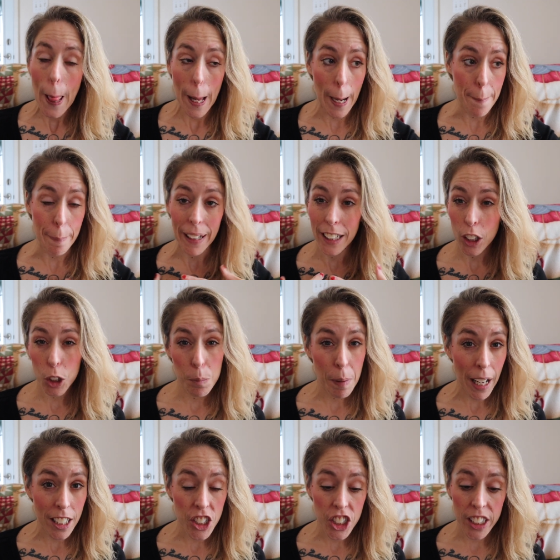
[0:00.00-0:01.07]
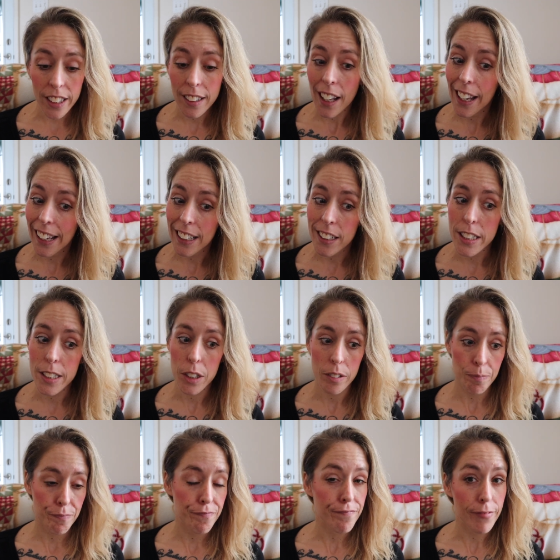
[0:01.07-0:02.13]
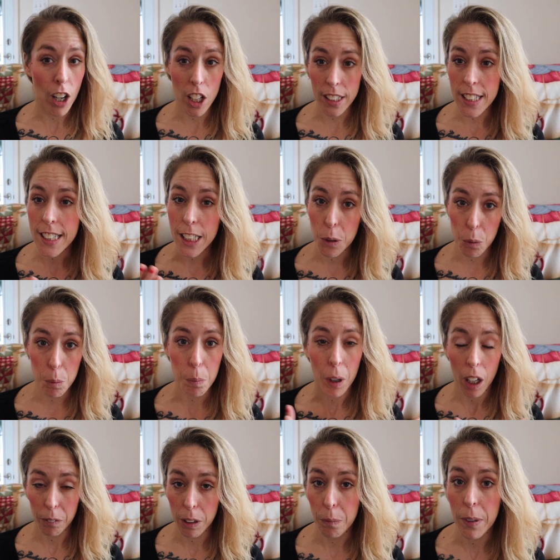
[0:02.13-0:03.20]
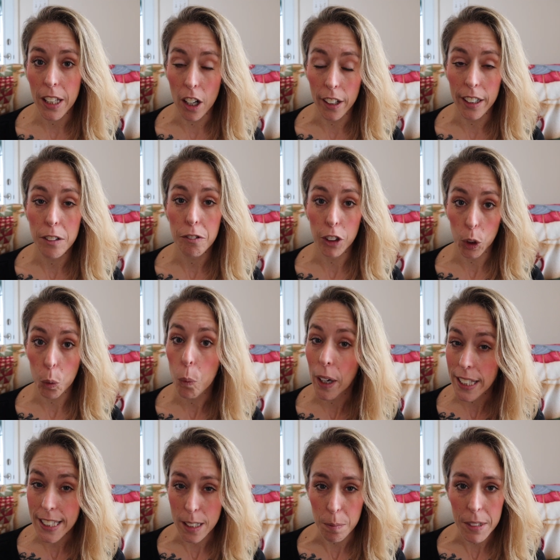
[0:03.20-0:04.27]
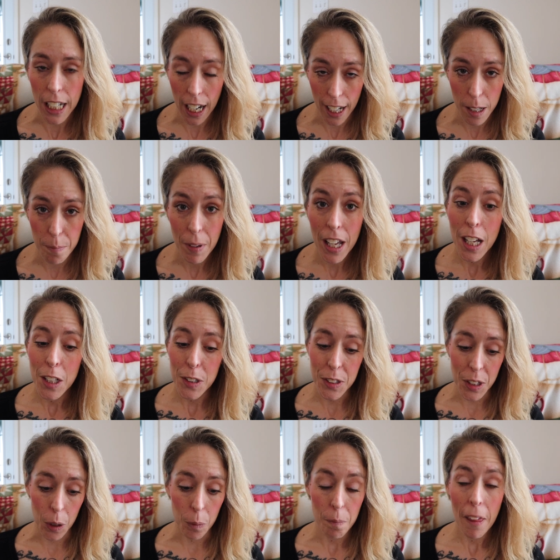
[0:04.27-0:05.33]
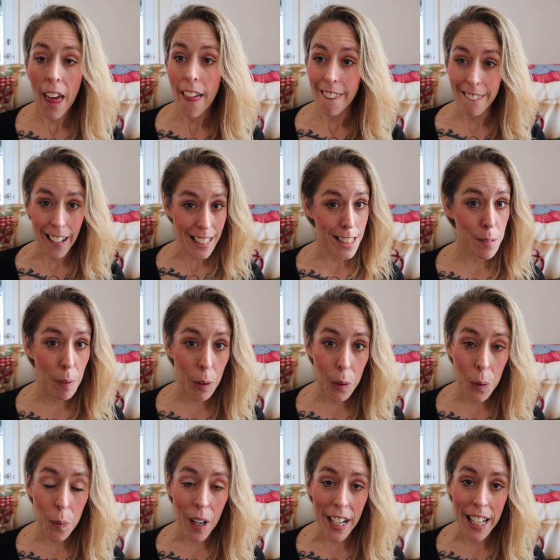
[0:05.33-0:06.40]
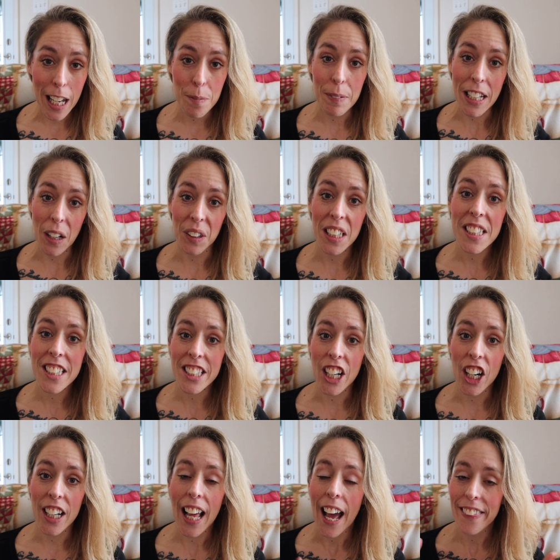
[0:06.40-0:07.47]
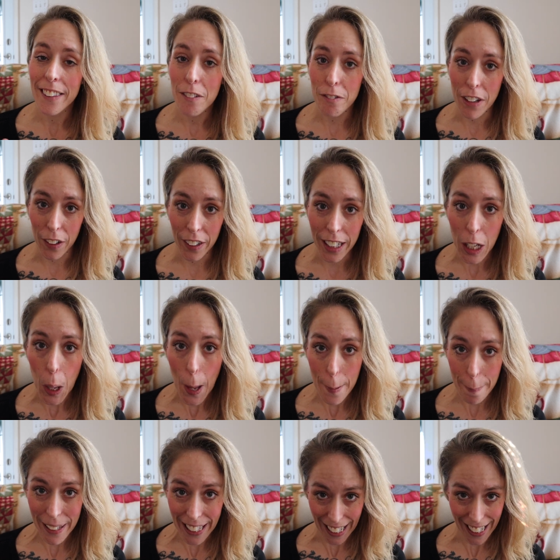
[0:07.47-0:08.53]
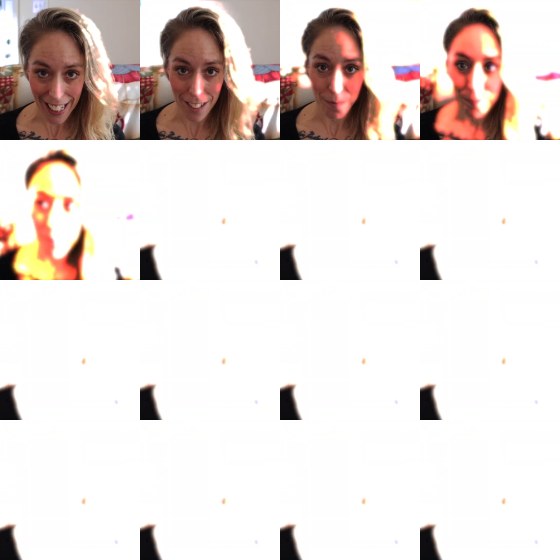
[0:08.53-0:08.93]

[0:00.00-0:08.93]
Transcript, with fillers: a medical pension and honestly will probably be on it for quite some time. So that's about who I am. Now let's start at the very beginning.